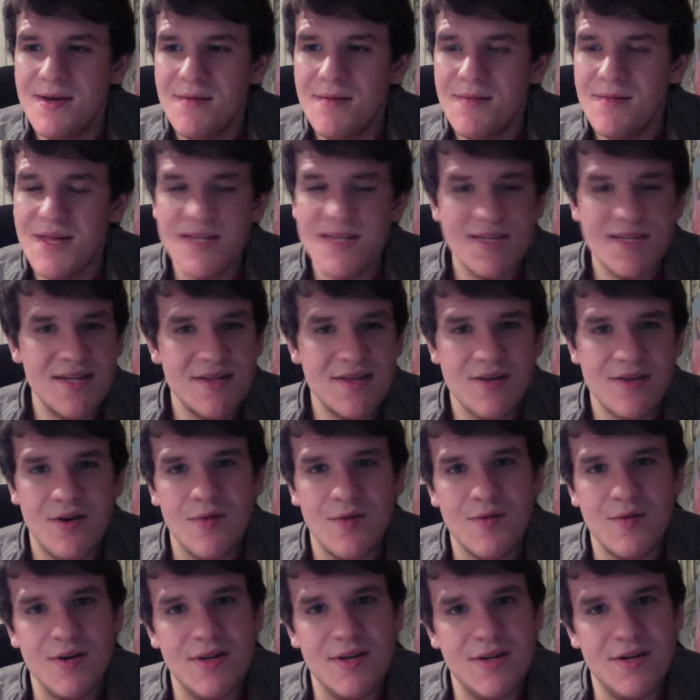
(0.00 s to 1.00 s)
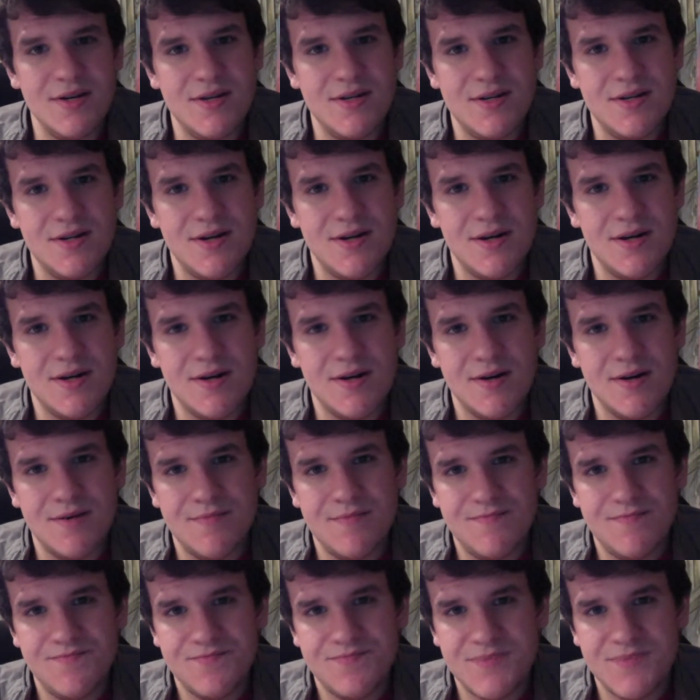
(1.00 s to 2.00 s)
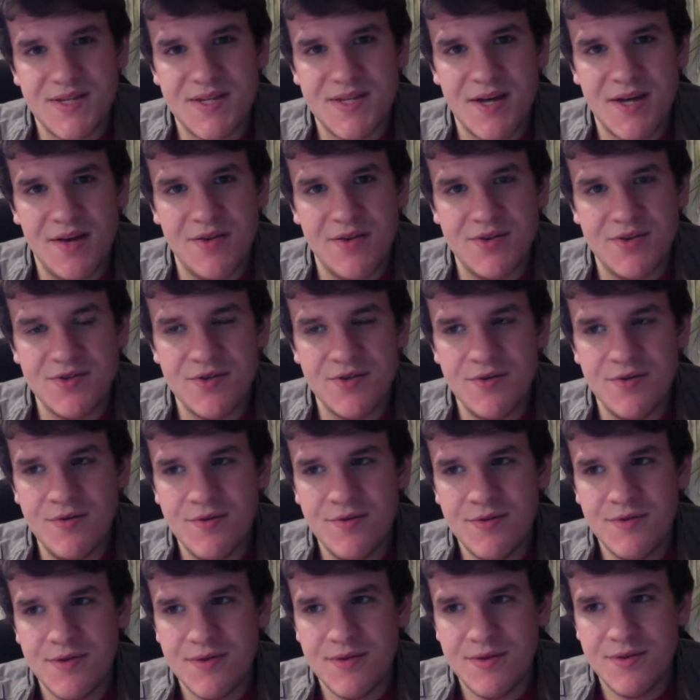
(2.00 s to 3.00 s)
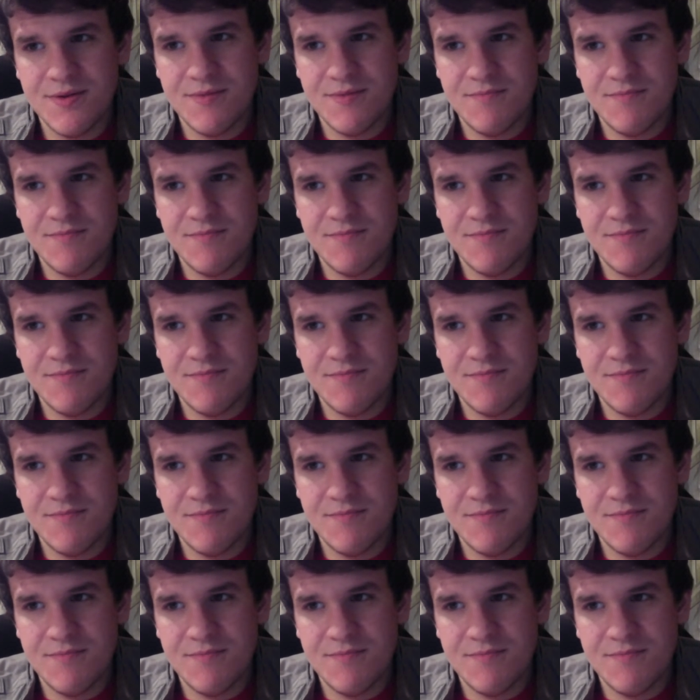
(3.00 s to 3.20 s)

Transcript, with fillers: But that's it though, really. Uh, to tell you the truth,